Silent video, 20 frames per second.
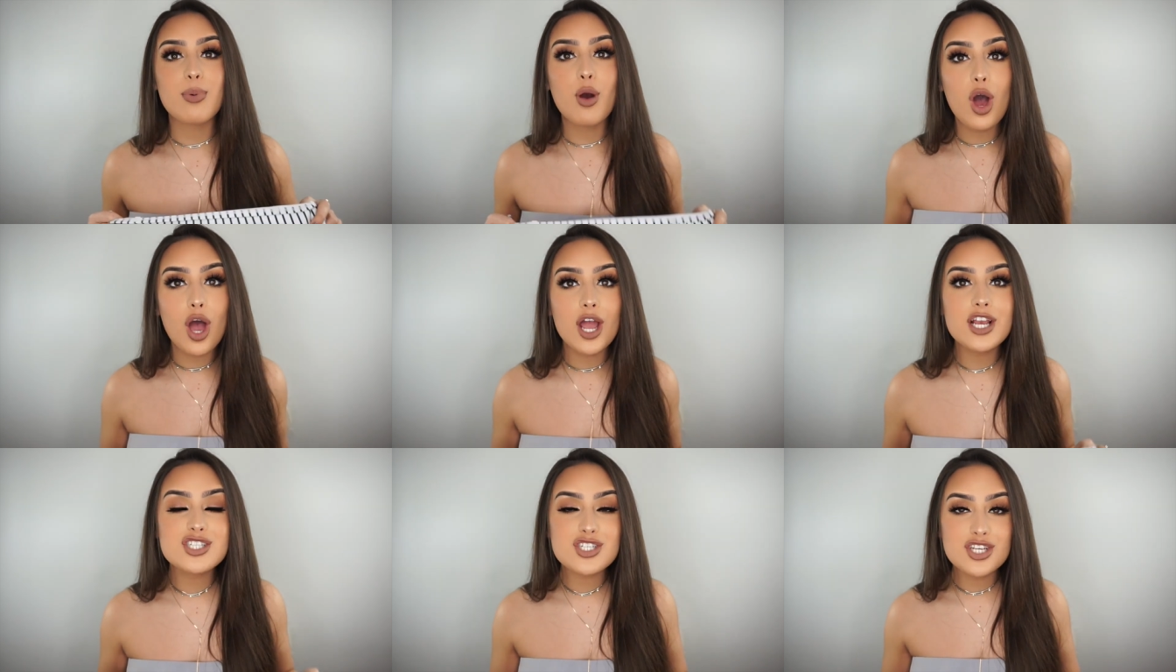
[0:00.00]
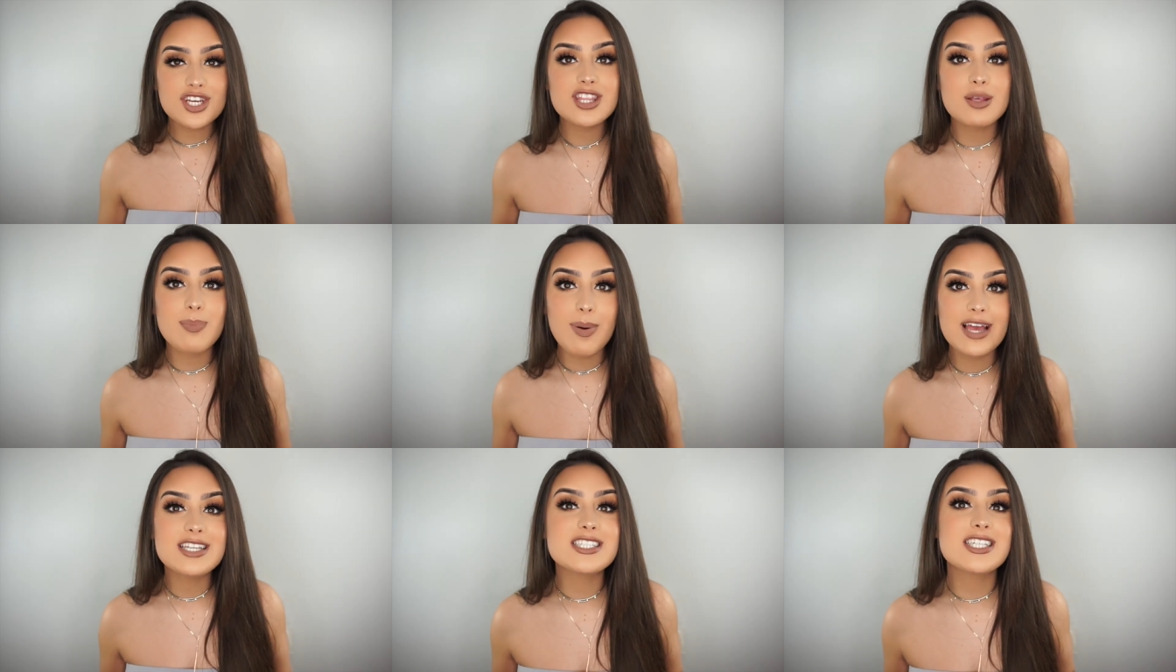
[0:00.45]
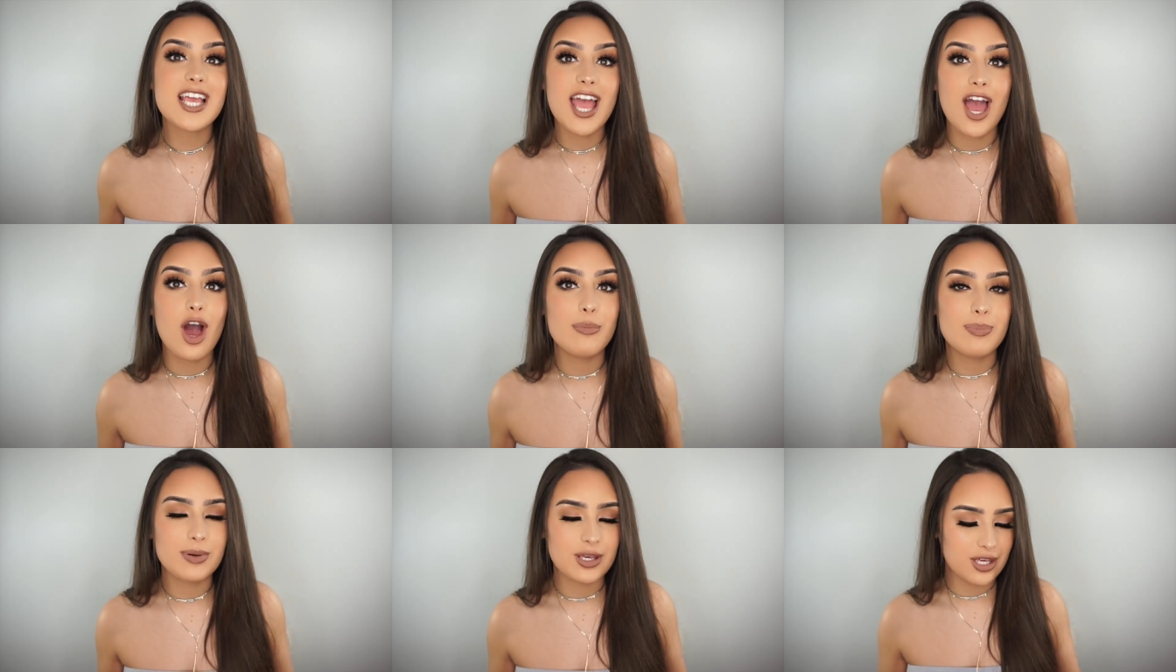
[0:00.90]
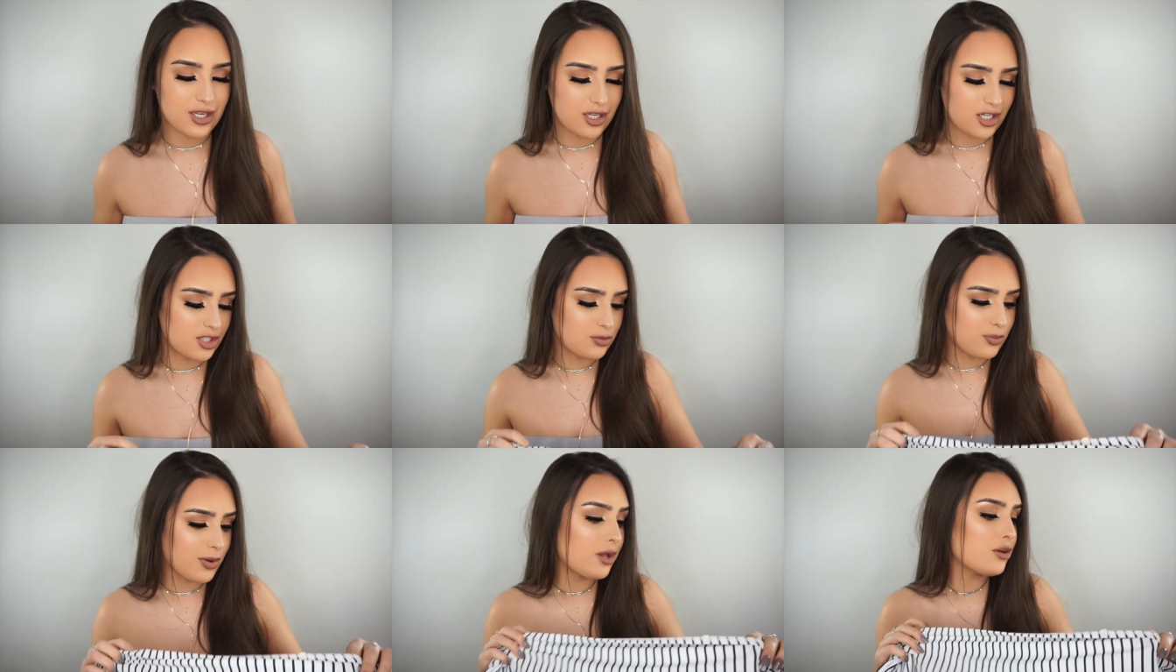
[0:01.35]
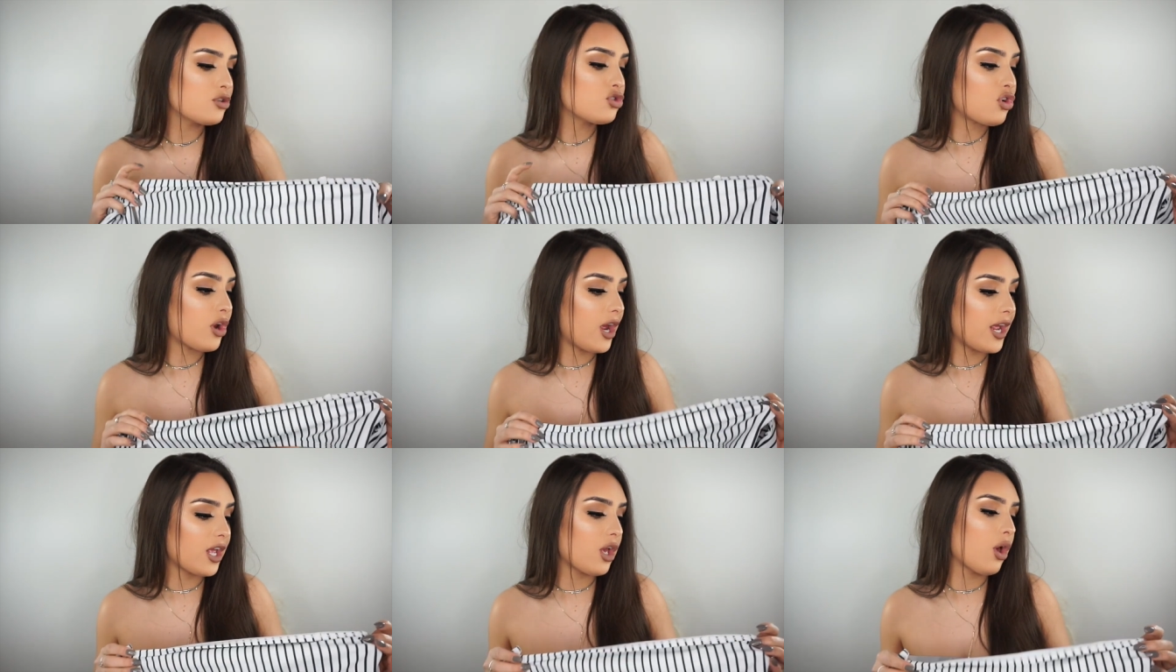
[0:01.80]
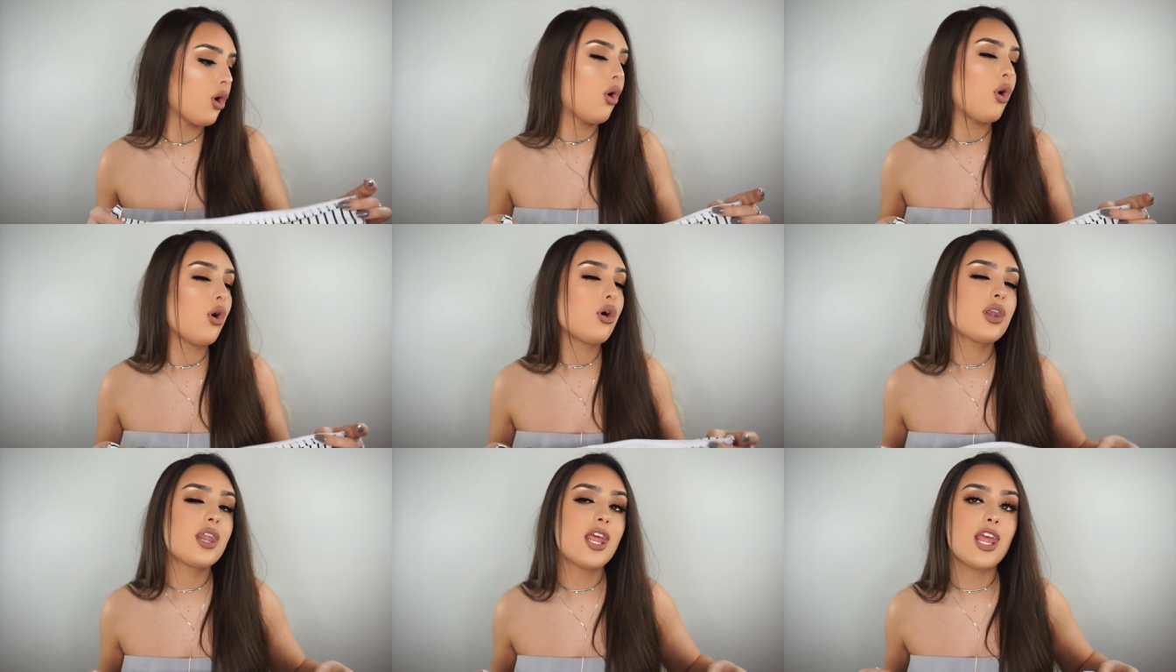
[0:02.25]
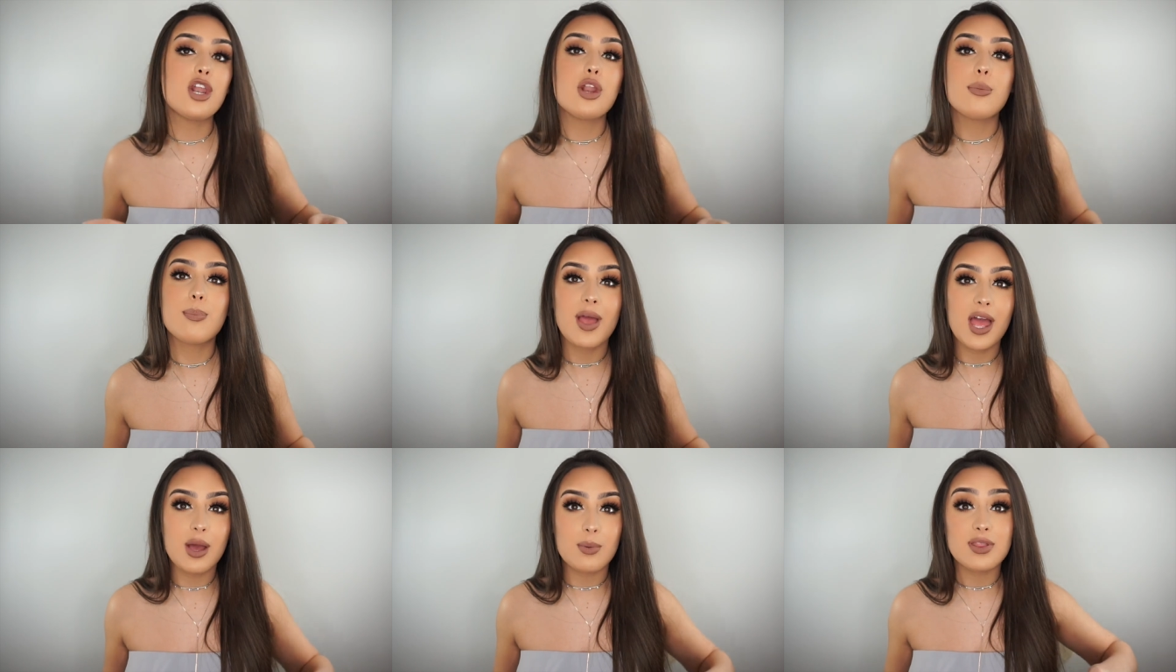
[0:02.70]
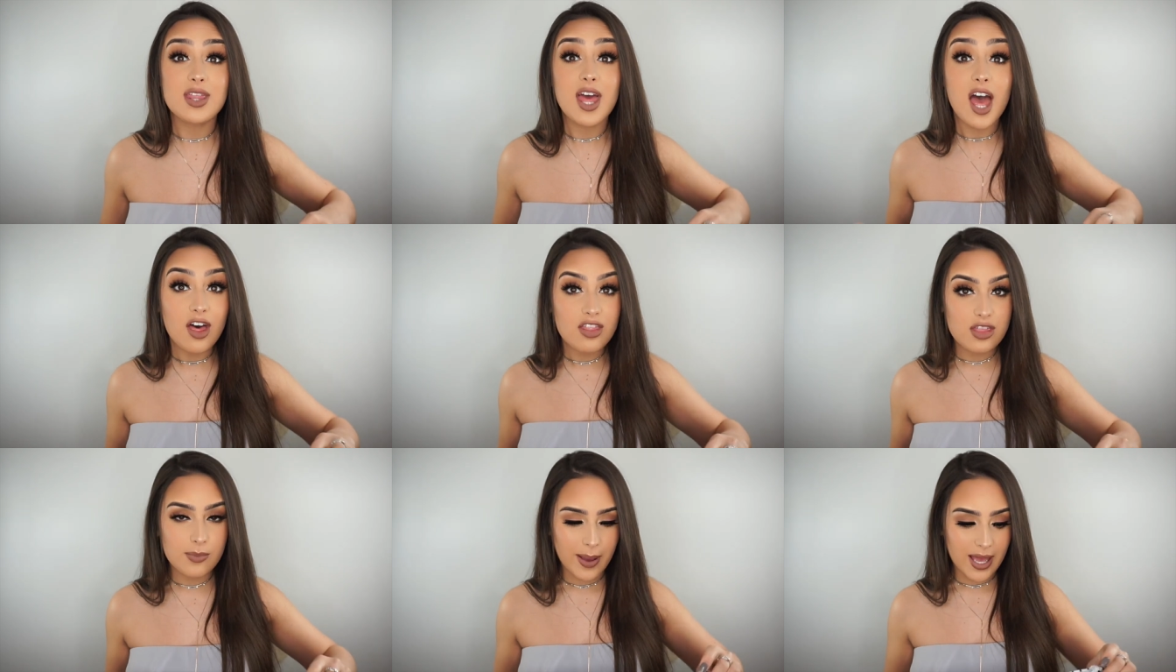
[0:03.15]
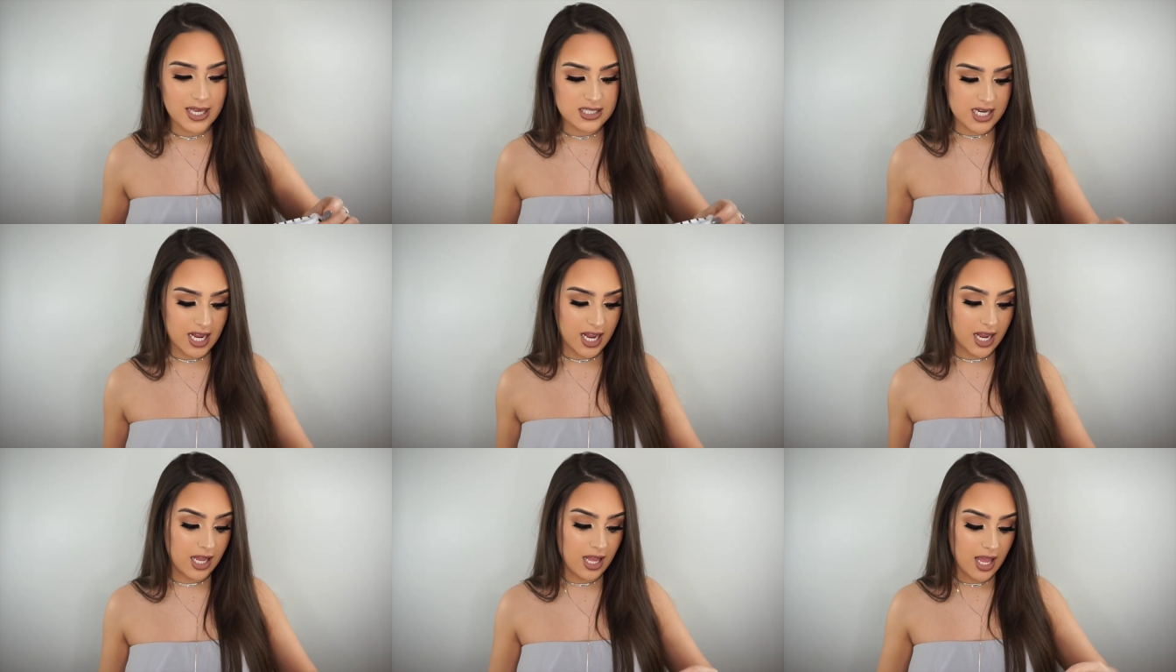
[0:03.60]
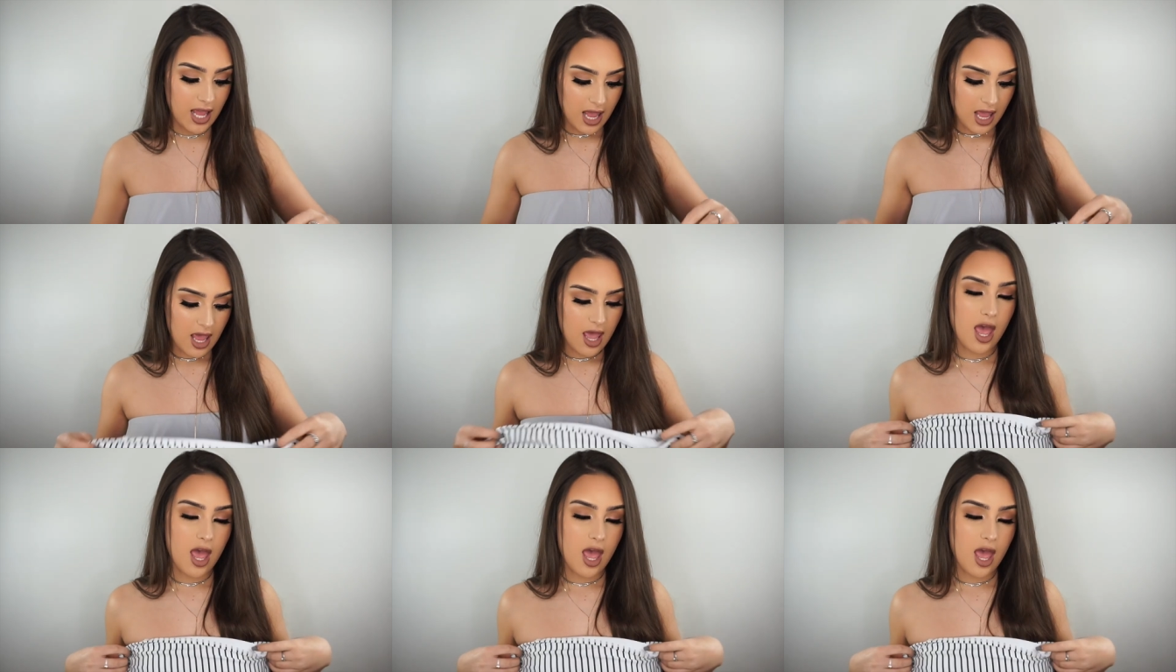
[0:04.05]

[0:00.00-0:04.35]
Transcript: but I took the padding out because when I was trying it on, it looked better without the padding.